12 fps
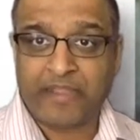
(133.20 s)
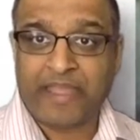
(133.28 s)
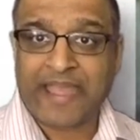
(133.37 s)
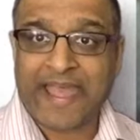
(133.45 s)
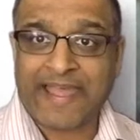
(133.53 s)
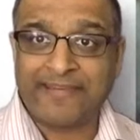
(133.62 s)

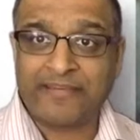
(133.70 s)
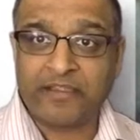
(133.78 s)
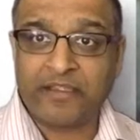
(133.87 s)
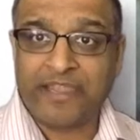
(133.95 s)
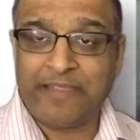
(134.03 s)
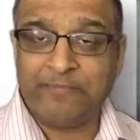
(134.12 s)
And
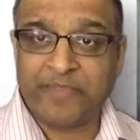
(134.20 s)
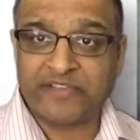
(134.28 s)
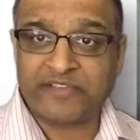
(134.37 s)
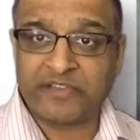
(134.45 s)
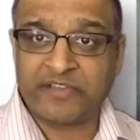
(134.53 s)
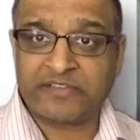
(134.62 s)
in
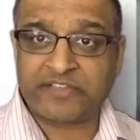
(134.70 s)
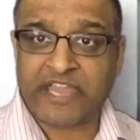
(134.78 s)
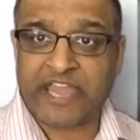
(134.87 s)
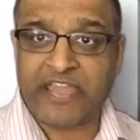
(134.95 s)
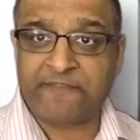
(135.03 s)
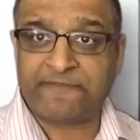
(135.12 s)
business,
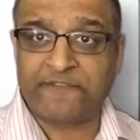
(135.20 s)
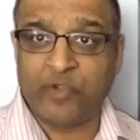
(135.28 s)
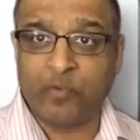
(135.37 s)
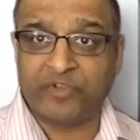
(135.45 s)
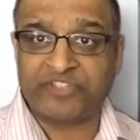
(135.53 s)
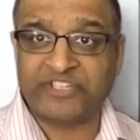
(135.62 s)
if you
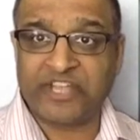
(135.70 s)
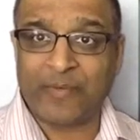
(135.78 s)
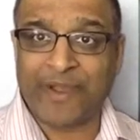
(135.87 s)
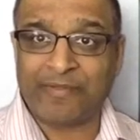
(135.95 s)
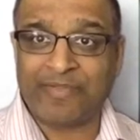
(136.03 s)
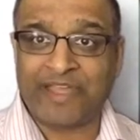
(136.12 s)
want to go
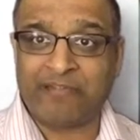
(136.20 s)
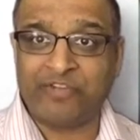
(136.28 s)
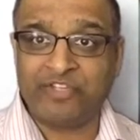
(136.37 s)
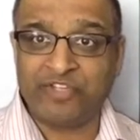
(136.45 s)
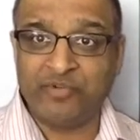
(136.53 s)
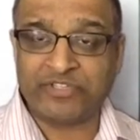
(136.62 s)
out there
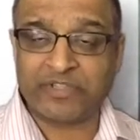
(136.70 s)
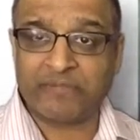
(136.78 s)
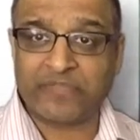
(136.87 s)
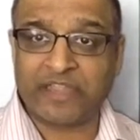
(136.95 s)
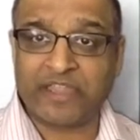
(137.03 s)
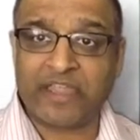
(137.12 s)
and do
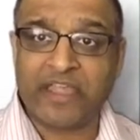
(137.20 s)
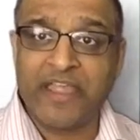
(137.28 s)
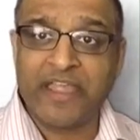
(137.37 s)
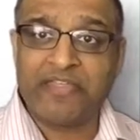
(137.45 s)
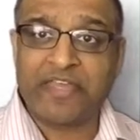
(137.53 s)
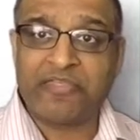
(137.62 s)
something,
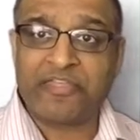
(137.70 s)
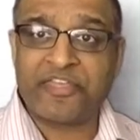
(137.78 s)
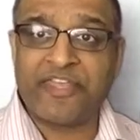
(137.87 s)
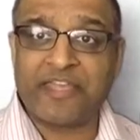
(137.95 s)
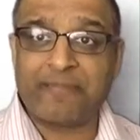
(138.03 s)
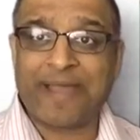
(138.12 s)
then
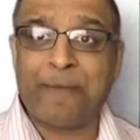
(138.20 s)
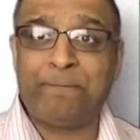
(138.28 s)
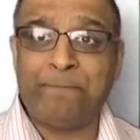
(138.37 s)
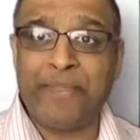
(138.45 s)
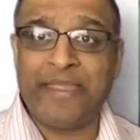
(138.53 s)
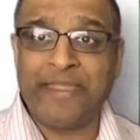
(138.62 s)
think about
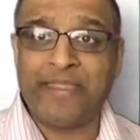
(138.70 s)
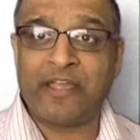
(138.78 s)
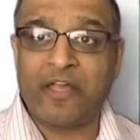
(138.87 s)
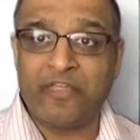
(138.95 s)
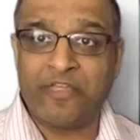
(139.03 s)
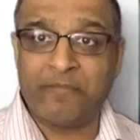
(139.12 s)
being
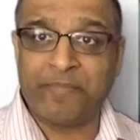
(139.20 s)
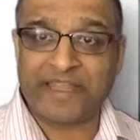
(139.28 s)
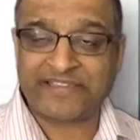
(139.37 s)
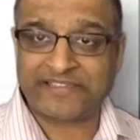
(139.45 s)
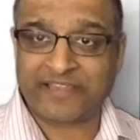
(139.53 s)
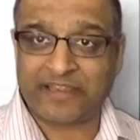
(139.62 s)
the
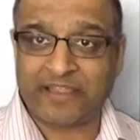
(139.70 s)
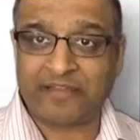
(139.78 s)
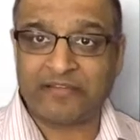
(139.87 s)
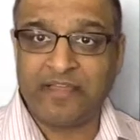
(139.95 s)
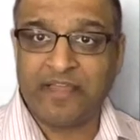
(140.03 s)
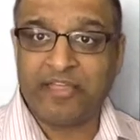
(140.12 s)
best at it.
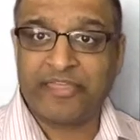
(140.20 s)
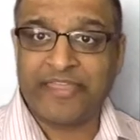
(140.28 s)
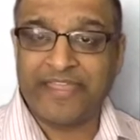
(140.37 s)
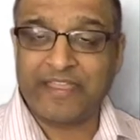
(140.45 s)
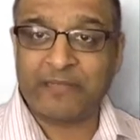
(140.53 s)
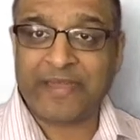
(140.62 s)

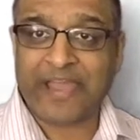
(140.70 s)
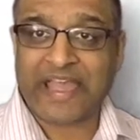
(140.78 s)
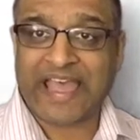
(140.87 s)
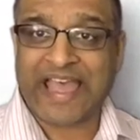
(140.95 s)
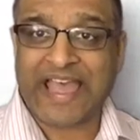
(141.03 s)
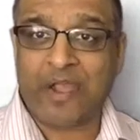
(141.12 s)
Think about
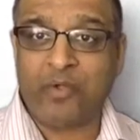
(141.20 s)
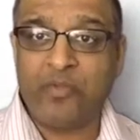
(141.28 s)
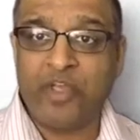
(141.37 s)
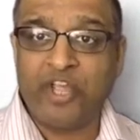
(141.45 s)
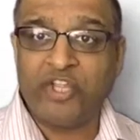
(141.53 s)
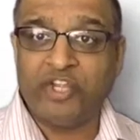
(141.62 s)
how
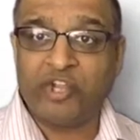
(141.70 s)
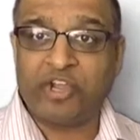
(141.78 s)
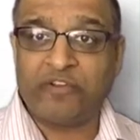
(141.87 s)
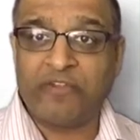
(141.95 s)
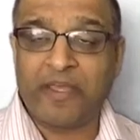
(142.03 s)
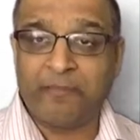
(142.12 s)
you
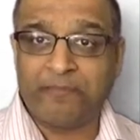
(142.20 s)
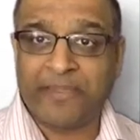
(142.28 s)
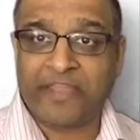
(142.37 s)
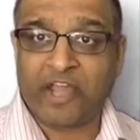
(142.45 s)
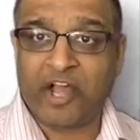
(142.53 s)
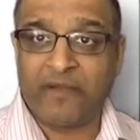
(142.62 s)
can
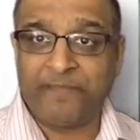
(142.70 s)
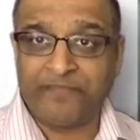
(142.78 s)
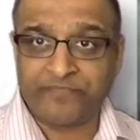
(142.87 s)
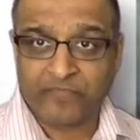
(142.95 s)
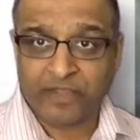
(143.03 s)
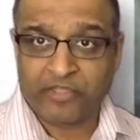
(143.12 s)
become
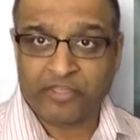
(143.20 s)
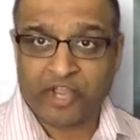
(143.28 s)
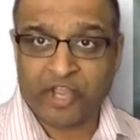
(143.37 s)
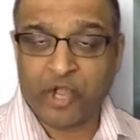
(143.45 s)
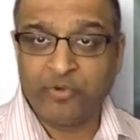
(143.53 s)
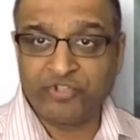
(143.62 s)
the
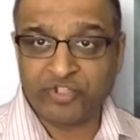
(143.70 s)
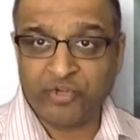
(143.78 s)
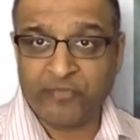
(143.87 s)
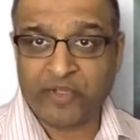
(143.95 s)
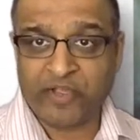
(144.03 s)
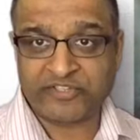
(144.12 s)
go-to
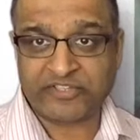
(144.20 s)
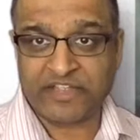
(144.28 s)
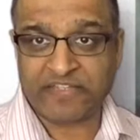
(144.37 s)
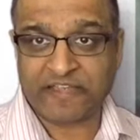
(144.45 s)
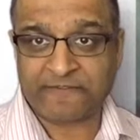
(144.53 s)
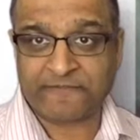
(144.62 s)
person in
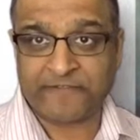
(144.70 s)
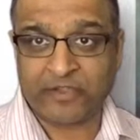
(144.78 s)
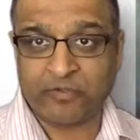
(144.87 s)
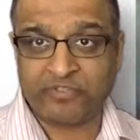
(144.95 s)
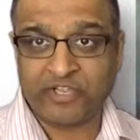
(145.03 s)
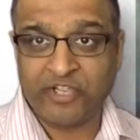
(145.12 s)
that
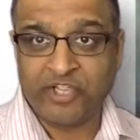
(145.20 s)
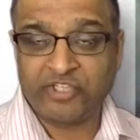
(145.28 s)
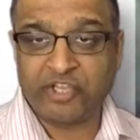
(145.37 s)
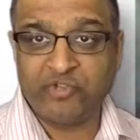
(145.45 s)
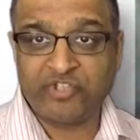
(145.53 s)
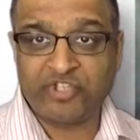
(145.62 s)
field.
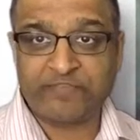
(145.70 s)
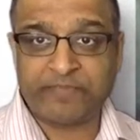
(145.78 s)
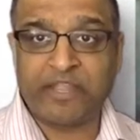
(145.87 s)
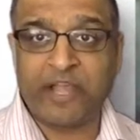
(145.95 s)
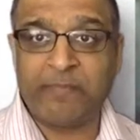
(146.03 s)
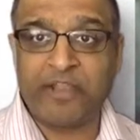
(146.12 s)
Don't just
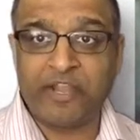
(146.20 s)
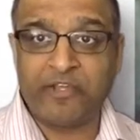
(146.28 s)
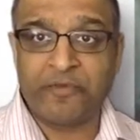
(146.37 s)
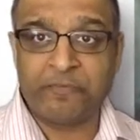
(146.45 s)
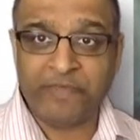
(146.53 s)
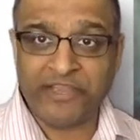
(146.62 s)
become another
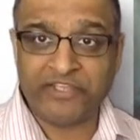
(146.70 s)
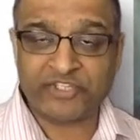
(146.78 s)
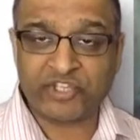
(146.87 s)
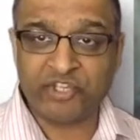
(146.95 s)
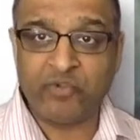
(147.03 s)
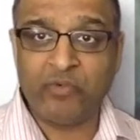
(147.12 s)
Me
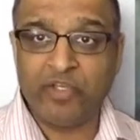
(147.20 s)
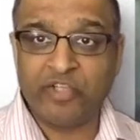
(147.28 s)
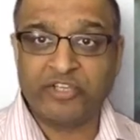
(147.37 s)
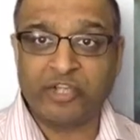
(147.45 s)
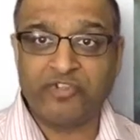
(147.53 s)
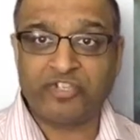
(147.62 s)
Too.
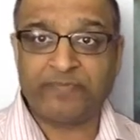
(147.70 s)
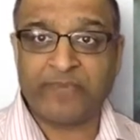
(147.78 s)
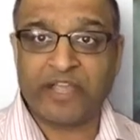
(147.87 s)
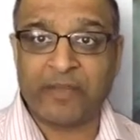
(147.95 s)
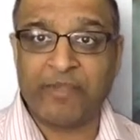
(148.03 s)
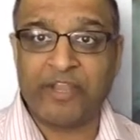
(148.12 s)
Don't just
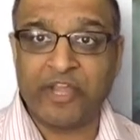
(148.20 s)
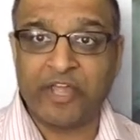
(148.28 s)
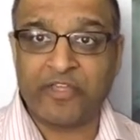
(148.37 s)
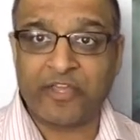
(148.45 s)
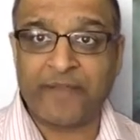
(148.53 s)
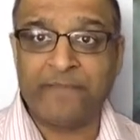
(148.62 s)
become
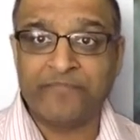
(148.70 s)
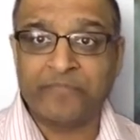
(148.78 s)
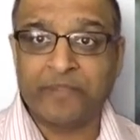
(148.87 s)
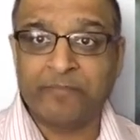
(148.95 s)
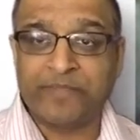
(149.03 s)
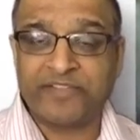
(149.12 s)
another
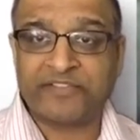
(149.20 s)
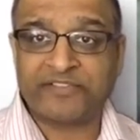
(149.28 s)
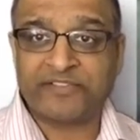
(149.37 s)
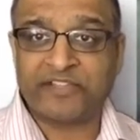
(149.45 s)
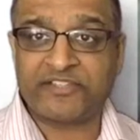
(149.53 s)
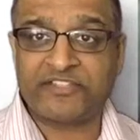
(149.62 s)
business
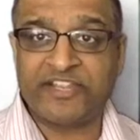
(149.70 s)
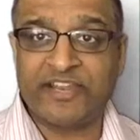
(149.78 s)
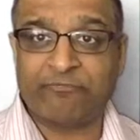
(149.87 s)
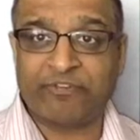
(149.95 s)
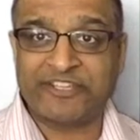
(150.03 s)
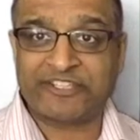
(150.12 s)
that's
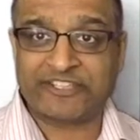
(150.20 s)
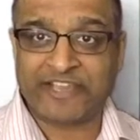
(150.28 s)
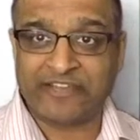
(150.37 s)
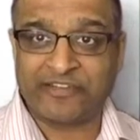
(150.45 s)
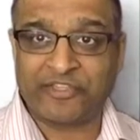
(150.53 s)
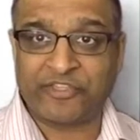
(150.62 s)
delivering
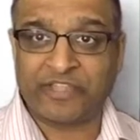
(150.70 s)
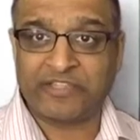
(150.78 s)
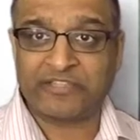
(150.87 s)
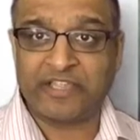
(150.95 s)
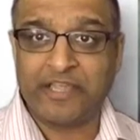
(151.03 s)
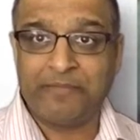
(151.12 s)
standard
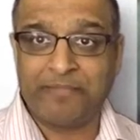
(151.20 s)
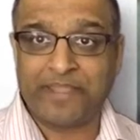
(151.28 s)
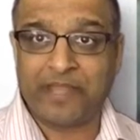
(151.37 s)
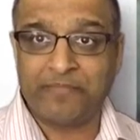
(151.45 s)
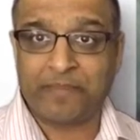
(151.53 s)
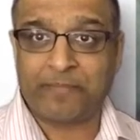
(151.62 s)
things.
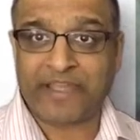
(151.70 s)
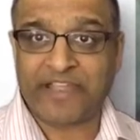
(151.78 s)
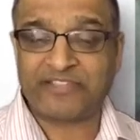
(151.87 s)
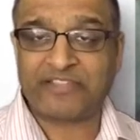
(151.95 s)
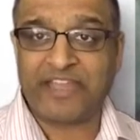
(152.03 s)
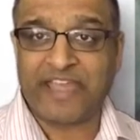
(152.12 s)
Become the
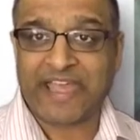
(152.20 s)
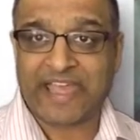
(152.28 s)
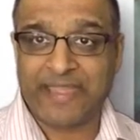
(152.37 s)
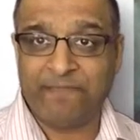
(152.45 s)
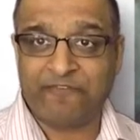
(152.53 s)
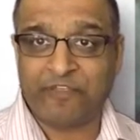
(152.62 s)
best,
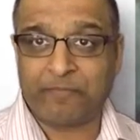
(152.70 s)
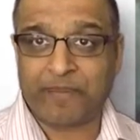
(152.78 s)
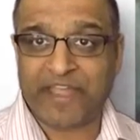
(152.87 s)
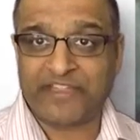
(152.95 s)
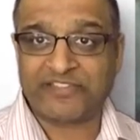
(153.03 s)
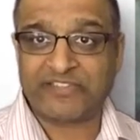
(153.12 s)
aim for the
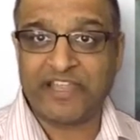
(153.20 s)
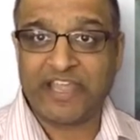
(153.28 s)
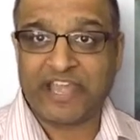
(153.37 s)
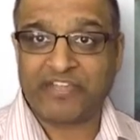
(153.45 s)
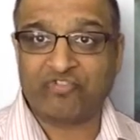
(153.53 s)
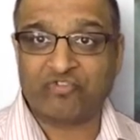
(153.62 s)
best,
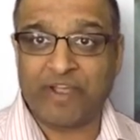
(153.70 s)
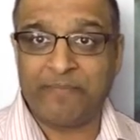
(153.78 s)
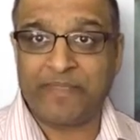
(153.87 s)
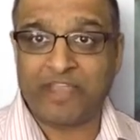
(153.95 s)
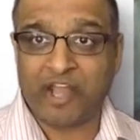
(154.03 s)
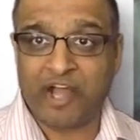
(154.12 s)
and try and
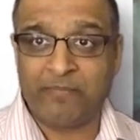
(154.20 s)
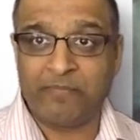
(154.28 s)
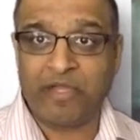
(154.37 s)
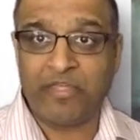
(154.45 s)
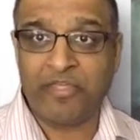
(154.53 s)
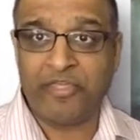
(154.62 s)
become
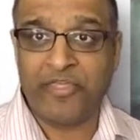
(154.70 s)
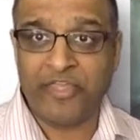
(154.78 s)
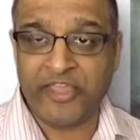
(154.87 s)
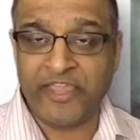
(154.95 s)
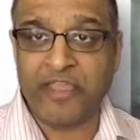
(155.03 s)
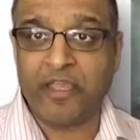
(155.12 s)

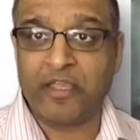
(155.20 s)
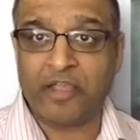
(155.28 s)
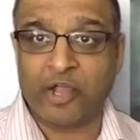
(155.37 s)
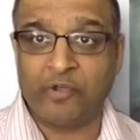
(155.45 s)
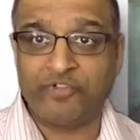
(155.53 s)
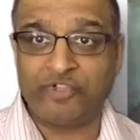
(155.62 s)
the
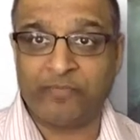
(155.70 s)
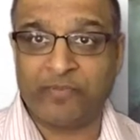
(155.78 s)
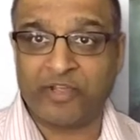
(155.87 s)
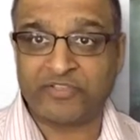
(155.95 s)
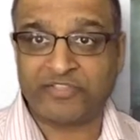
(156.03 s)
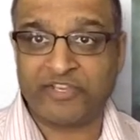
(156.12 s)
go-to
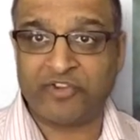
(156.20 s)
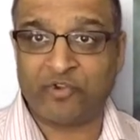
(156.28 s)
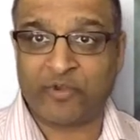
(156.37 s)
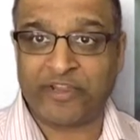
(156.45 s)
person in your